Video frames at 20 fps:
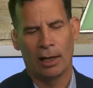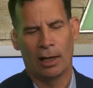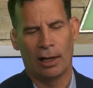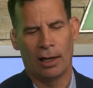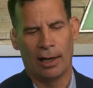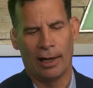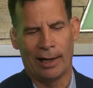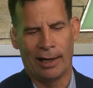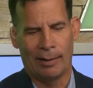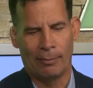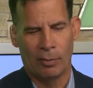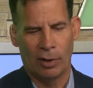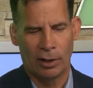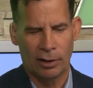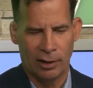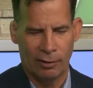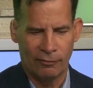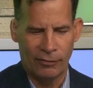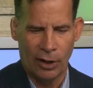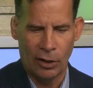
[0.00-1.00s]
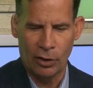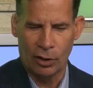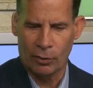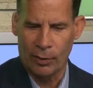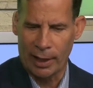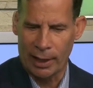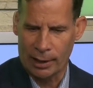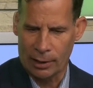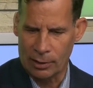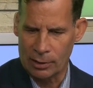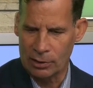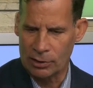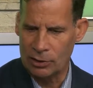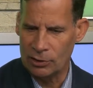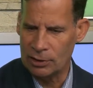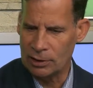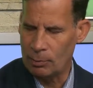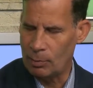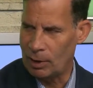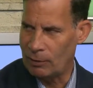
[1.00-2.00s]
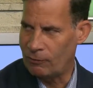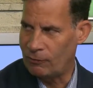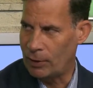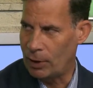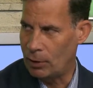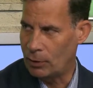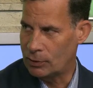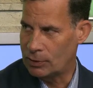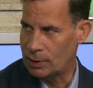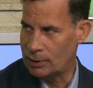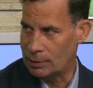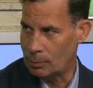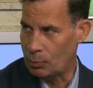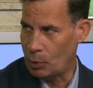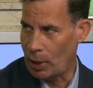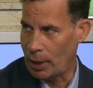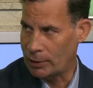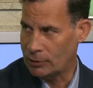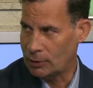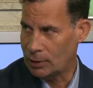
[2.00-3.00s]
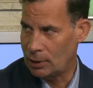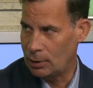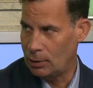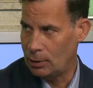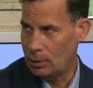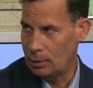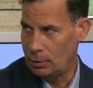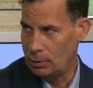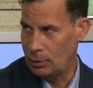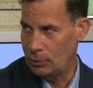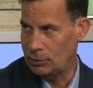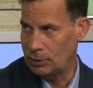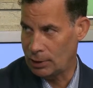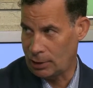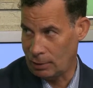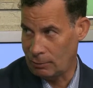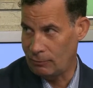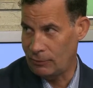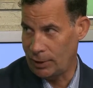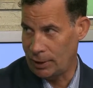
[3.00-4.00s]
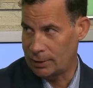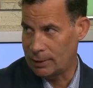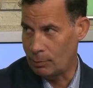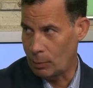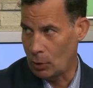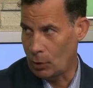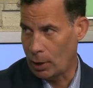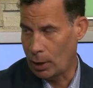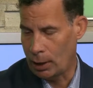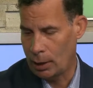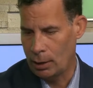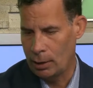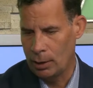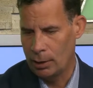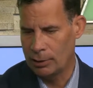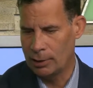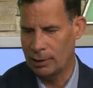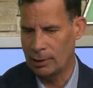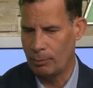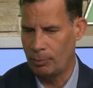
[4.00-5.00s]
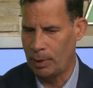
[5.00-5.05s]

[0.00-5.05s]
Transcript: The voter records used to be folks, as a prosecutor, used to convict more than the